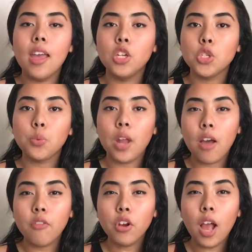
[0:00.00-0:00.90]
just
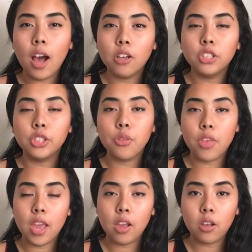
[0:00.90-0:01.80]
whatever else you
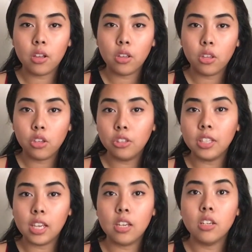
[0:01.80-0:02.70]
think you'll
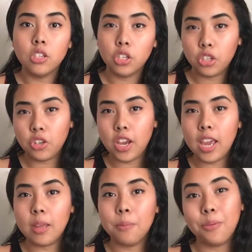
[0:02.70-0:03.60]
need to
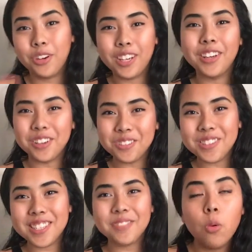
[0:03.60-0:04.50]
create pretty
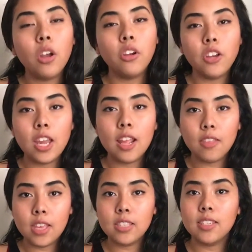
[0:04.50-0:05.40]
notes. You are creating
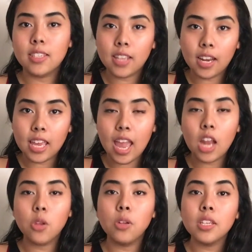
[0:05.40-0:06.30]
this to study,
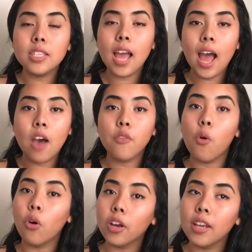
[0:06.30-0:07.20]
and you need to have
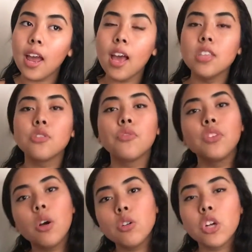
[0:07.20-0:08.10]
organized
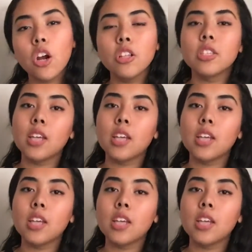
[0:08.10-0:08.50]
flowcharts,